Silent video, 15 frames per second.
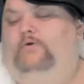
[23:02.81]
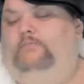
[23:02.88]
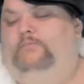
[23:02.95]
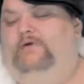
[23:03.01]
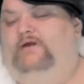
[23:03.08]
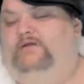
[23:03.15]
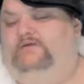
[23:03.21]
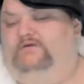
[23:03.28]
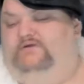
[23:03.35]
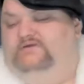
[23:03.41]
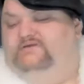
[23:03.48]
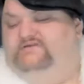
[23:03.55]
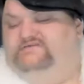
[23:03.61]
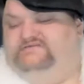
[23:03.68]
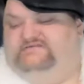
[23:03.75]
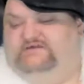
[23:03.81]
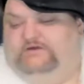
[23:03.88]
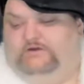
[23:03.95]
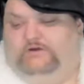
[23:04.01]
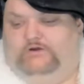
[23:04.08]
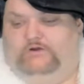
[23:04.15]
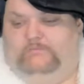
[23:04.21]
my goodness,
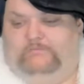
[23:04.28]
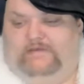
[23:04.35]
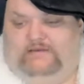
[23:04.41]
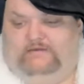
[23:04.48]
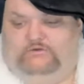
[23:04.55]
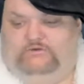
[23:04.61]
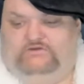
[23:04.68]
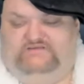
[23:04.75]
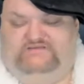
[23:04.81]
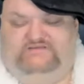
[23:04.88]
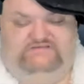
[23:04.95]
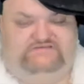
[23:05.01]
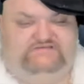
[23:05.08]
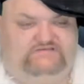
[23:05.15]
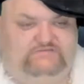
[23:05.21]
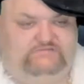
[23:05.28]
girl, my goodness.